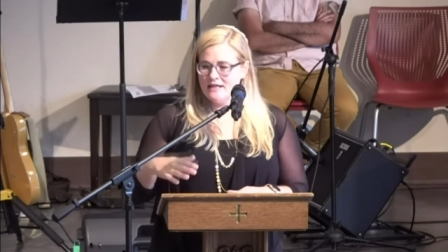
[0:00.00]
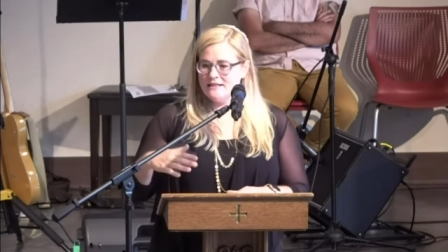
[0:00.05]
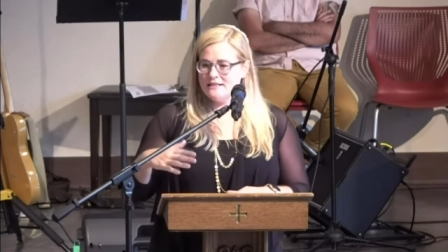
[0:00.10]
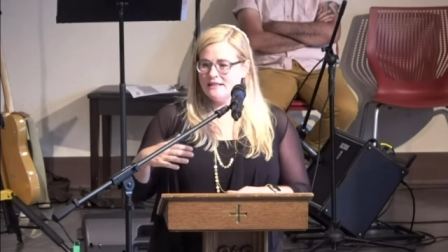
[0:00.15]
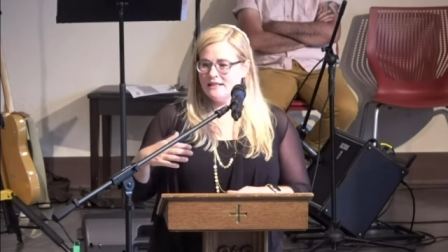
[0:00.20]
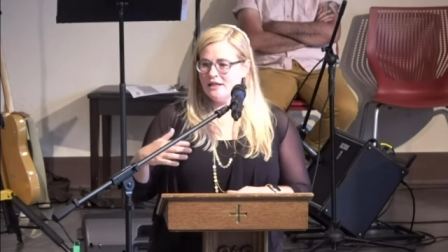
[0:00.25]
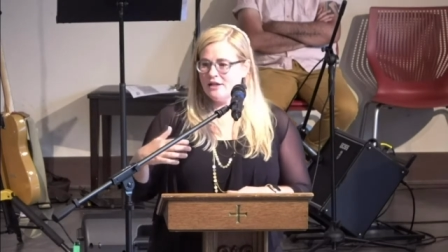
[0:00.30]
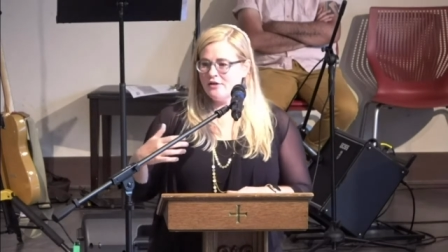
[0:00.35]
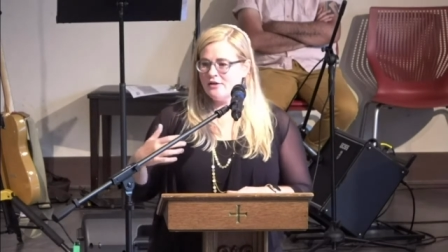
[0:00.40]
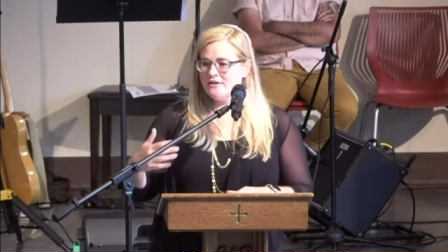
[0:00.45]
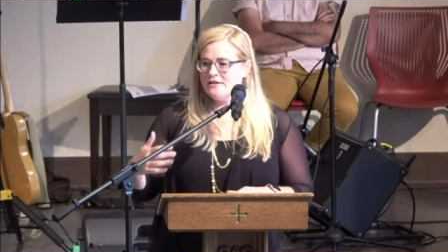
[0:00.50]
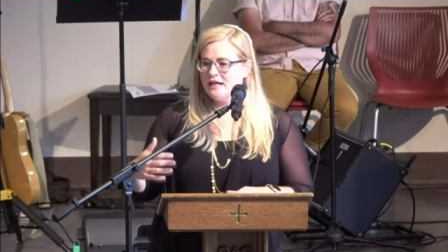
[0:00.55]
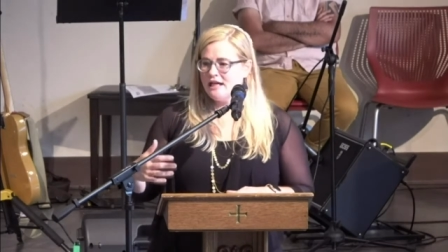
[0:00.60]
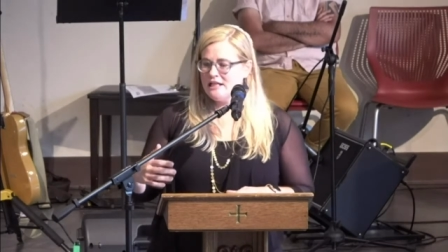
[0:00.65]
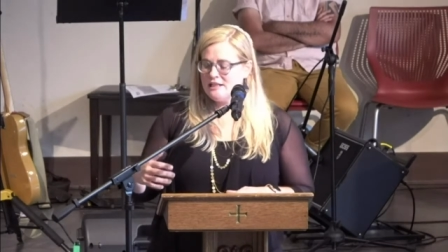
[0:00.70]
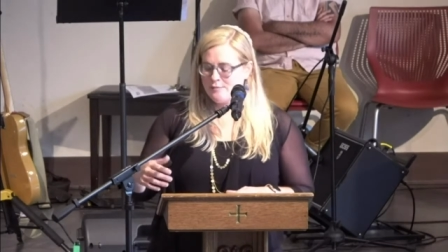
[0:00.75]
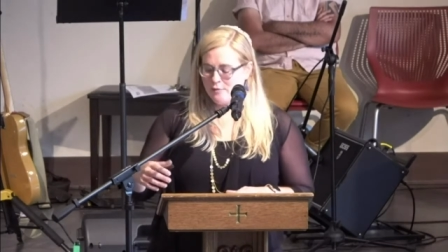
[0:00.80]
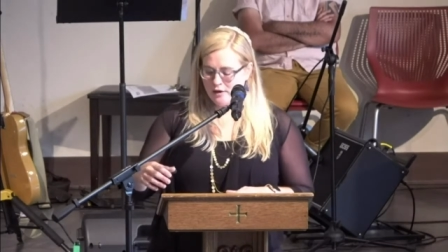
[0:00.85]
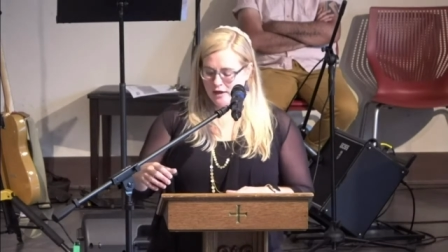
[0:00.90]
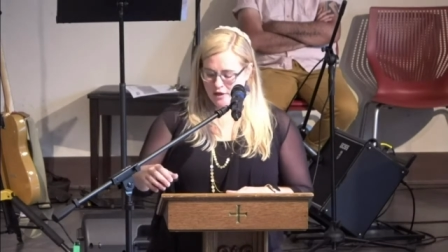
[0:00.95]
Seeing her
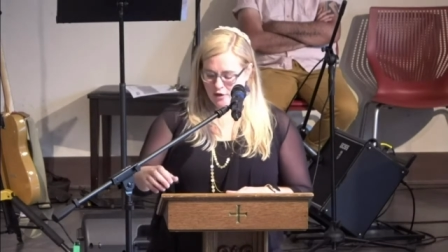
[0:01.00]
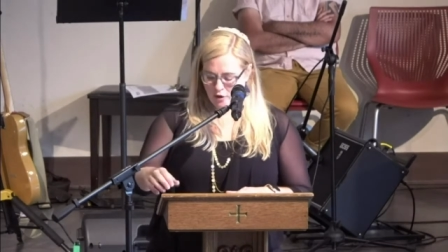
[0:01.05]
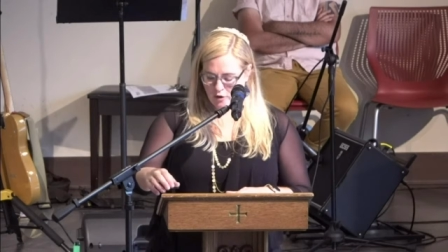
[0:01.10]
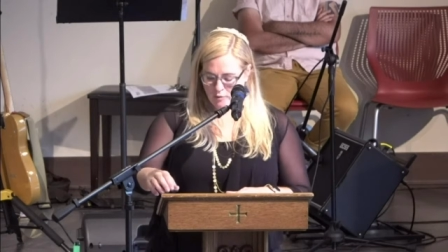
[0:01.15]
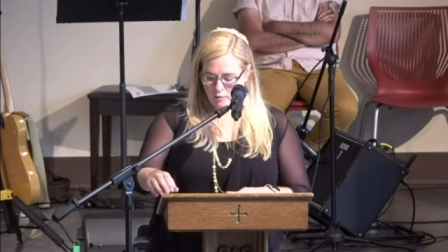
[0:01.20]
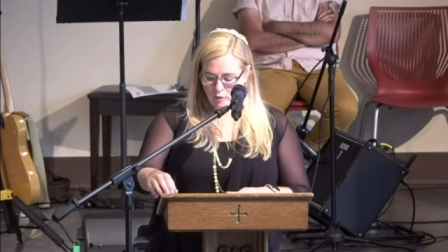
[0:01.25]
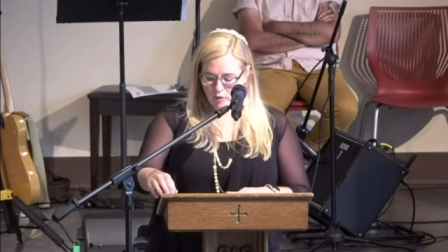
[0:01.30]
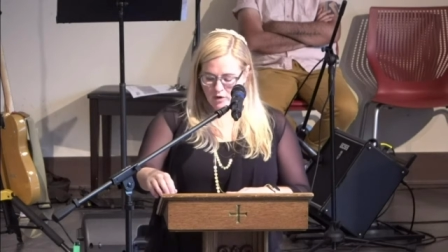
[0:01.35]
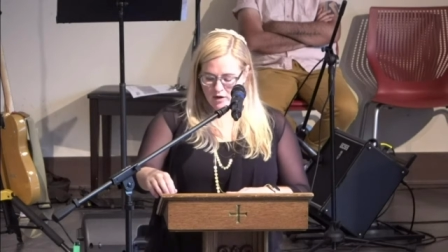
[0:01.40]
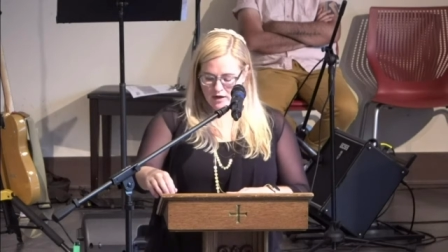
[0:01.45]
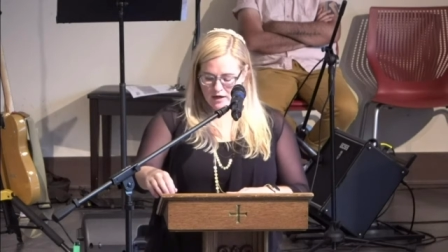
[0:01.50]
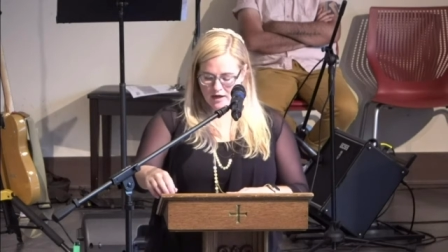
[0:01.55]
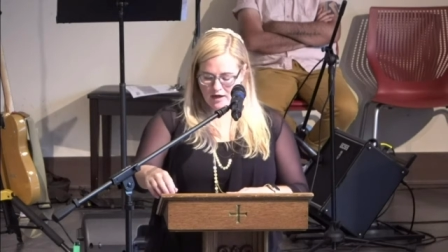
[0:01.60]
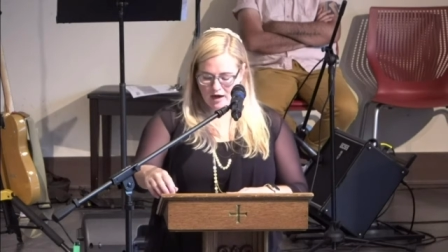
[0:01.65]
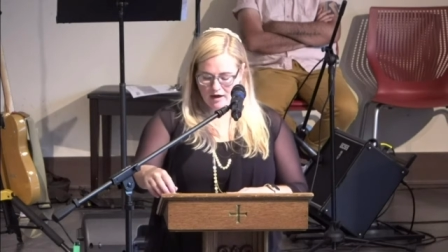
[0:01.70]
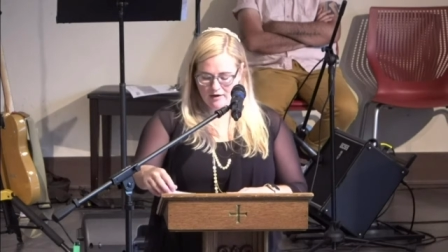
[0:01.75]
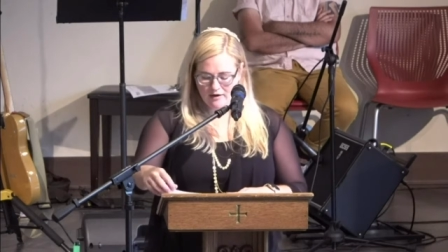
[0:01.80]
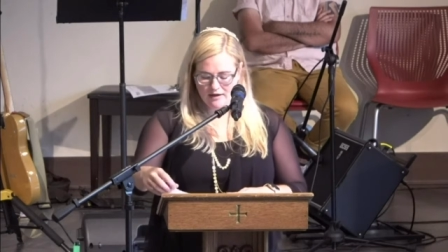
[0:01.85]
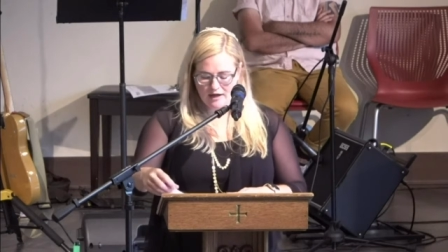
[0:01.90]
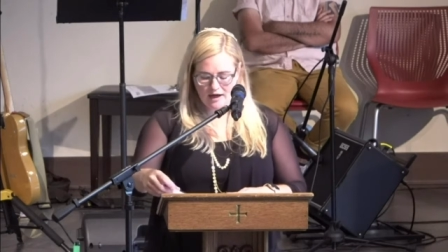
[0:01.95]
desperate in her mourning,
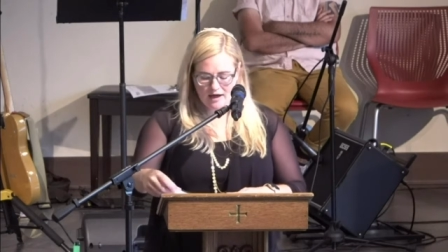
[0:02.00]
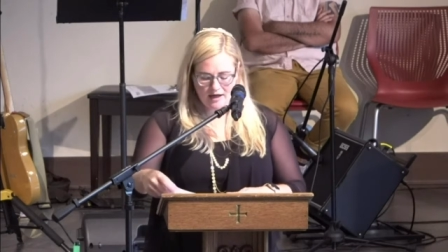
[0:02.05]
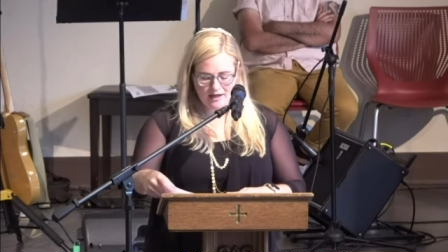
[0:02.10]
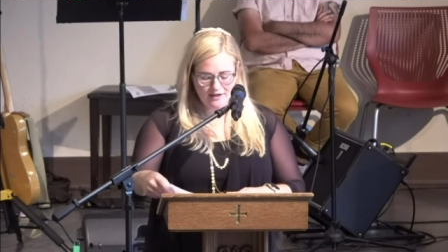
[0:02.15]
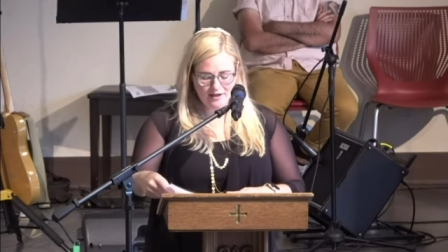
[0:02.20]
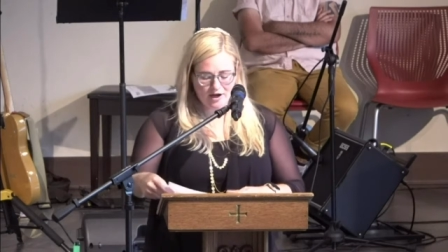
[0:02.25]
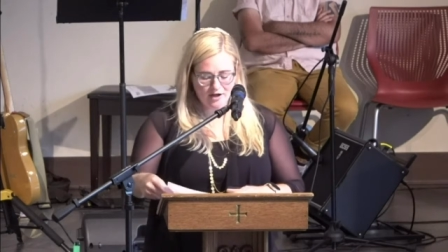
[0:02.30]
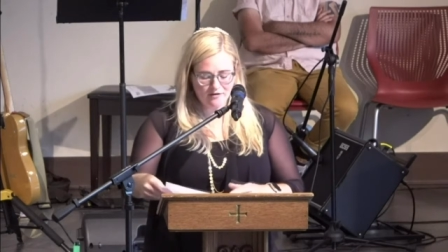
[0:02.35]
our God,